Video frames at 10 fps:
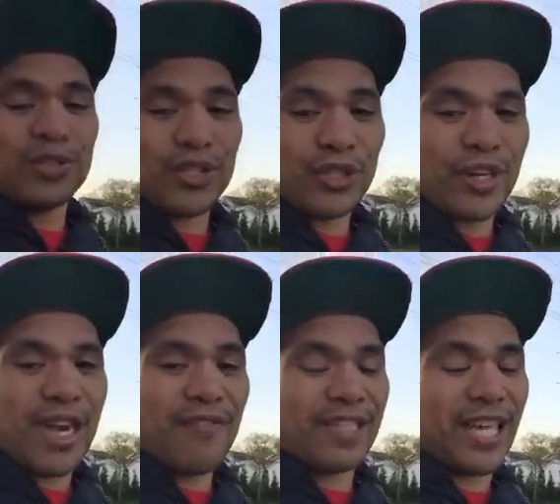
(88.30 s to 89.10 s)
who just started
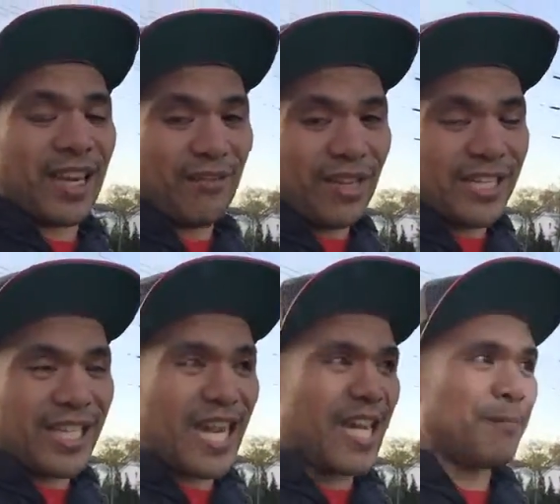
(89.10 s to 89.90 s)
having diarrhea
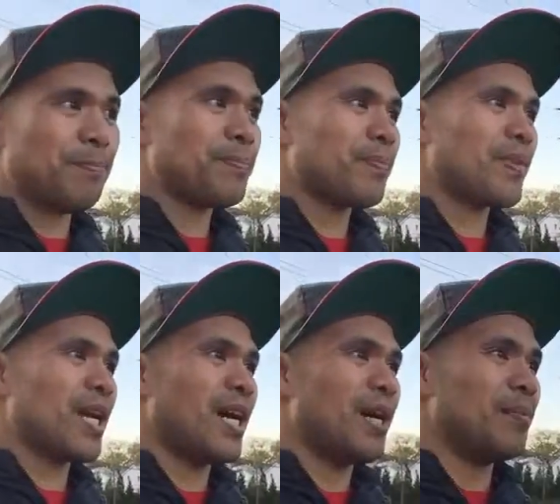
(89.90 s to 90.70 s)
today,
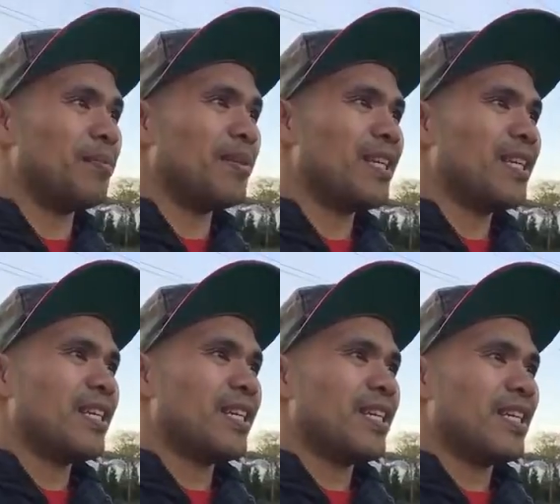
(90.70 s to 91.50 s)
um,
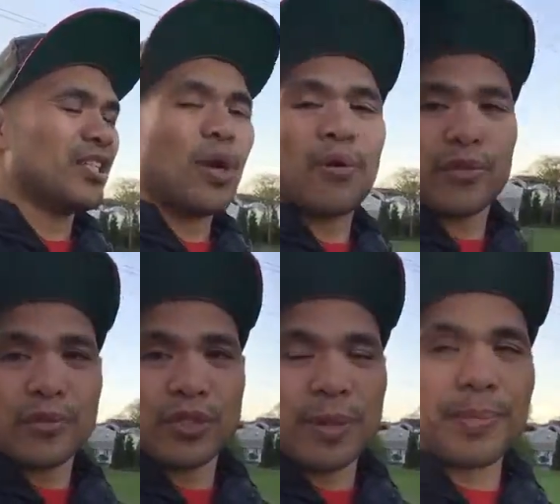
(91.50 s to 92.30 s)
is going
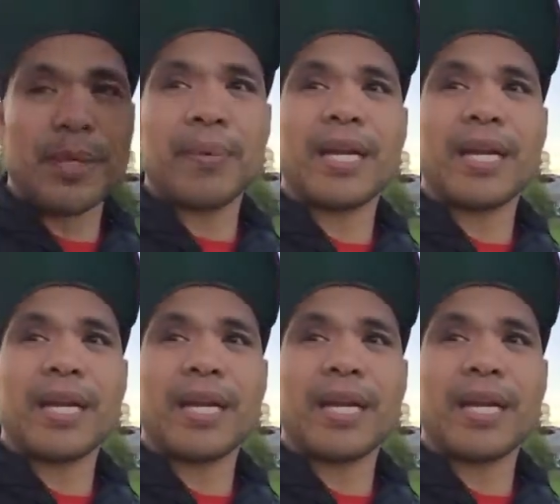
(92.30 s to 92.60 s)
through something.